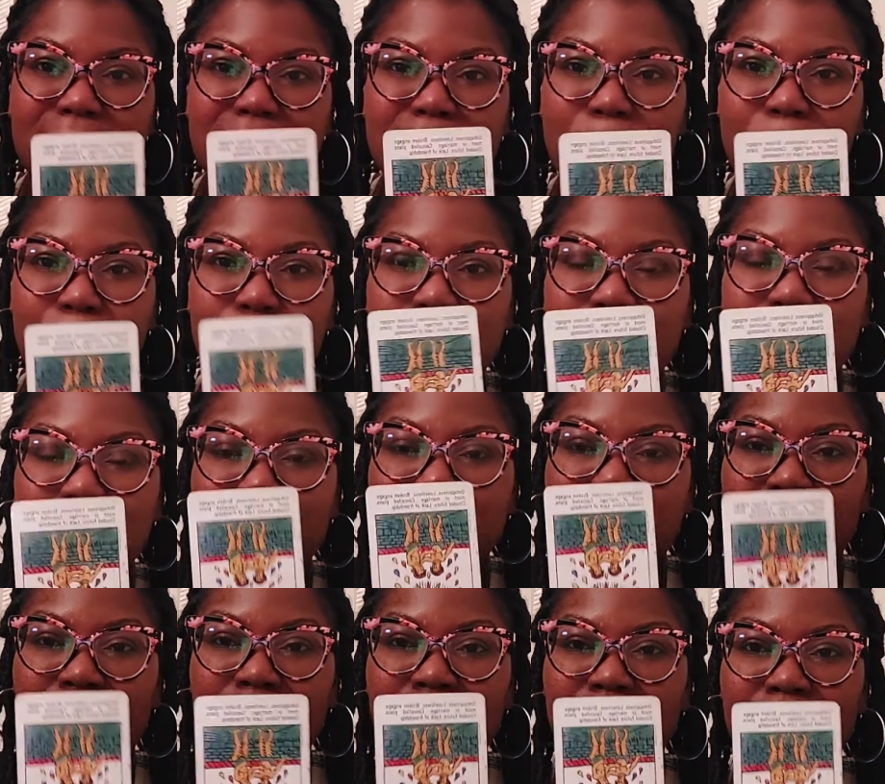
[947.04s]
is supposed to be
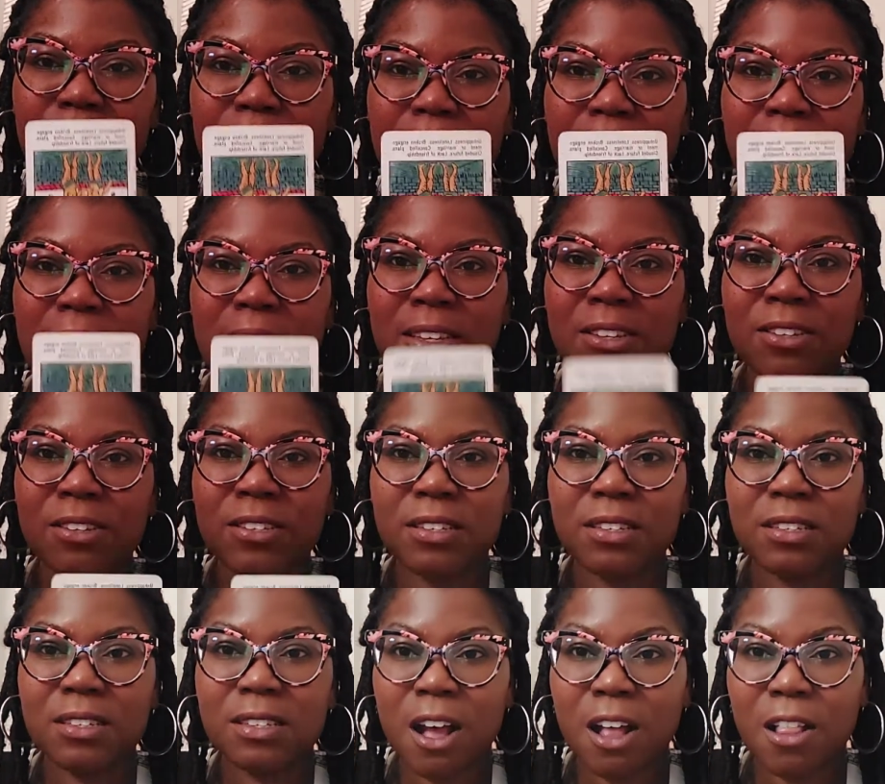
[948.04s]
that, look at that. Do you see
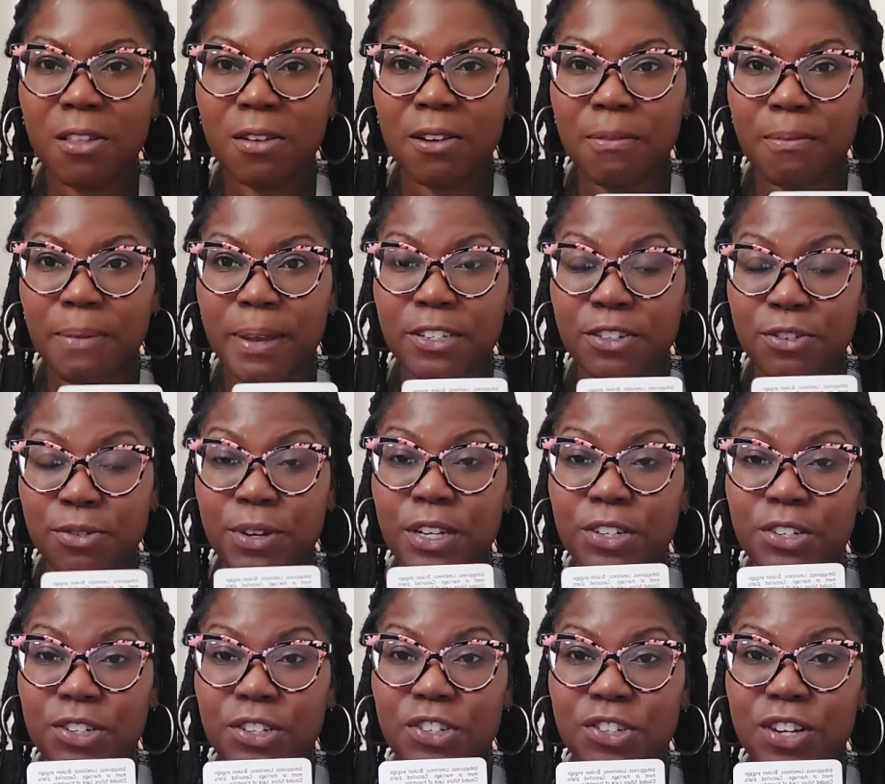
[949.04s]
this color of my screen
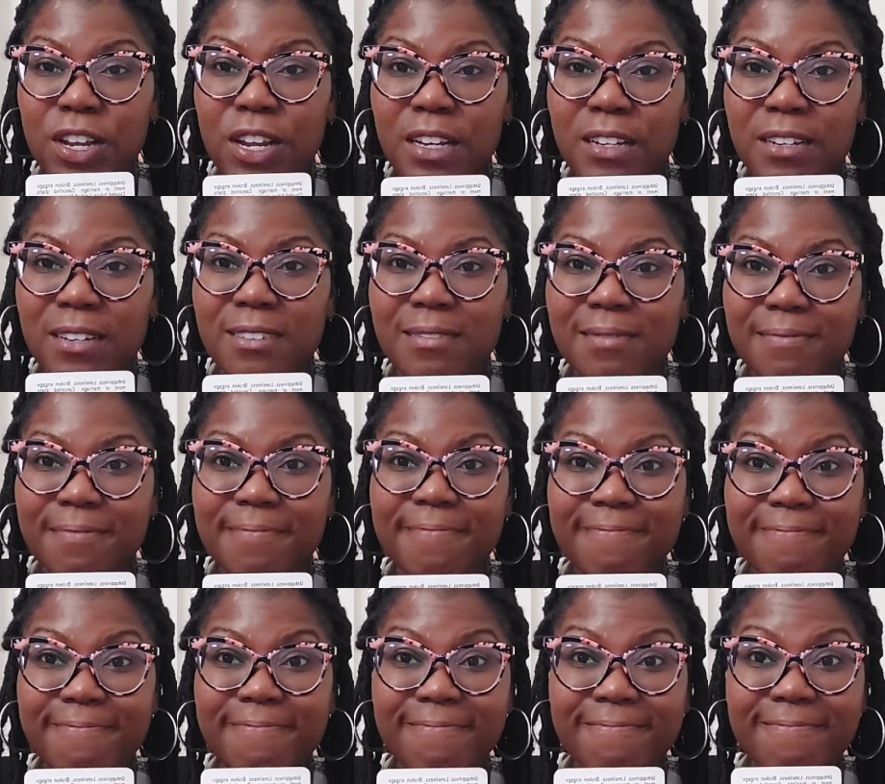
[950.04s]
just change?
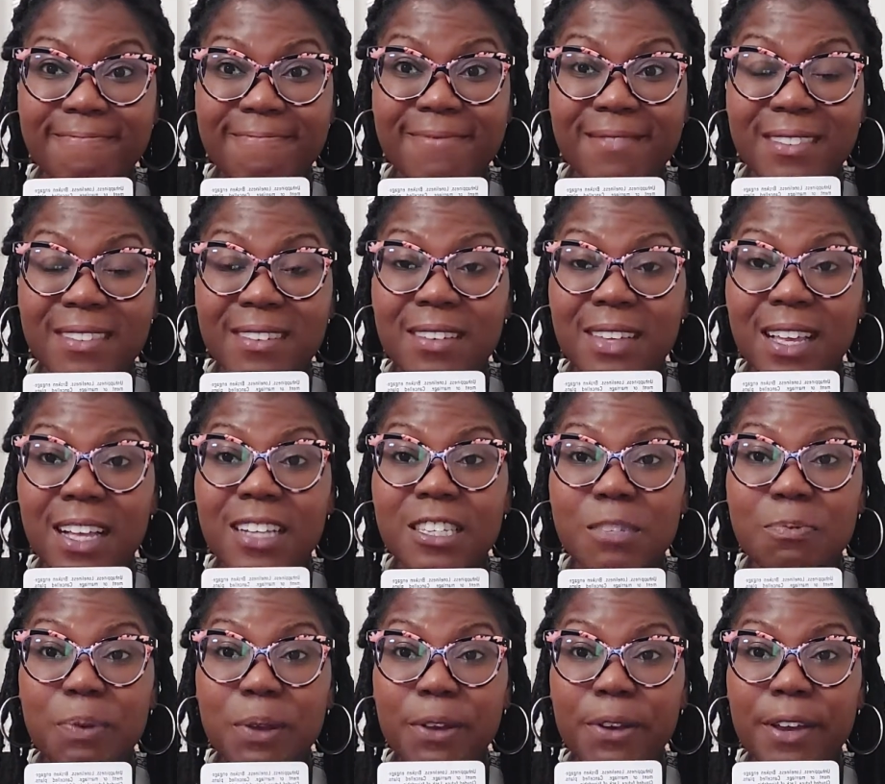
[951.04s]
That
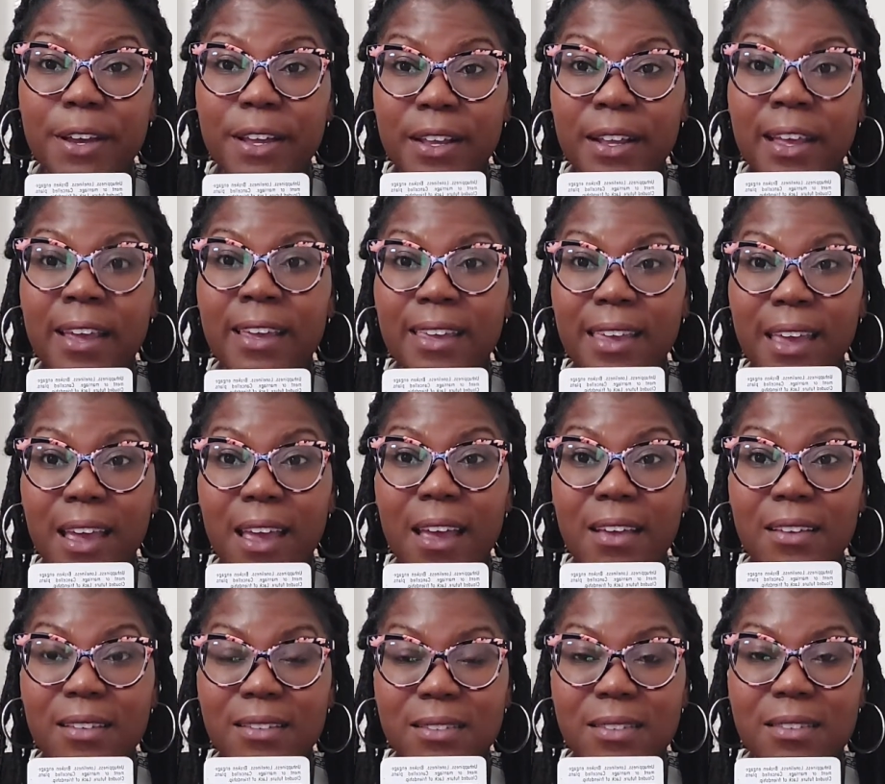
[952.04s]
spirit, like,
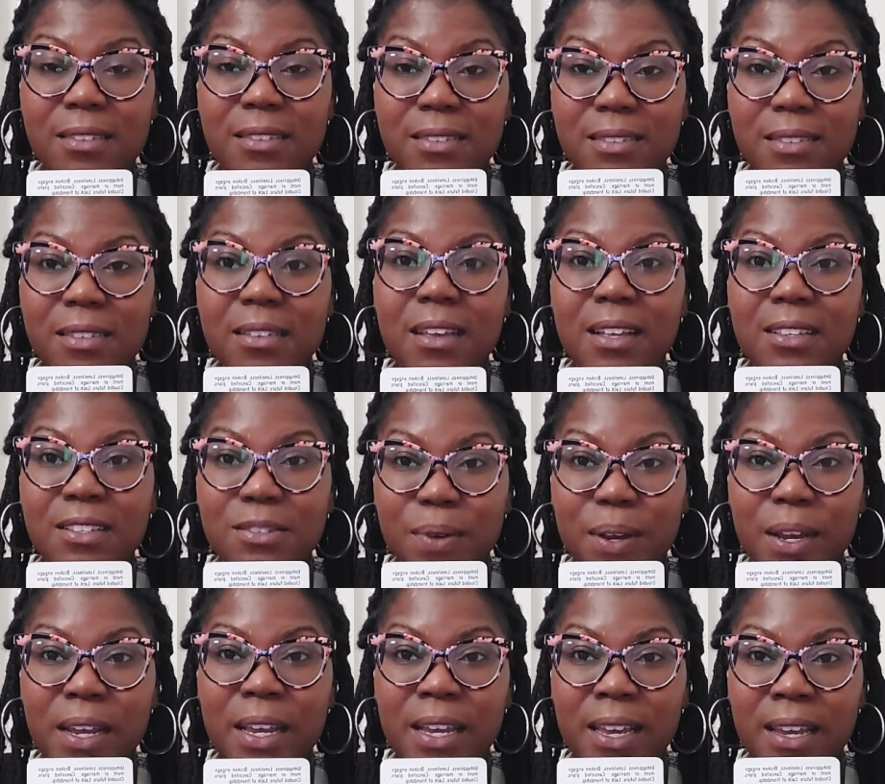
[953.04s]
yes, that's
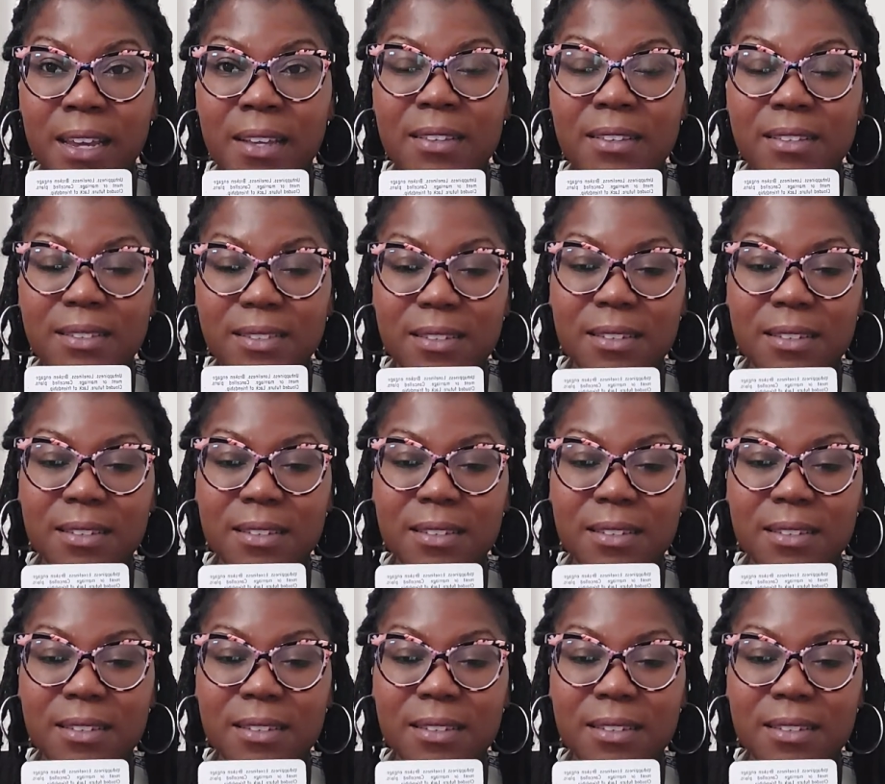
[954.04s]
right.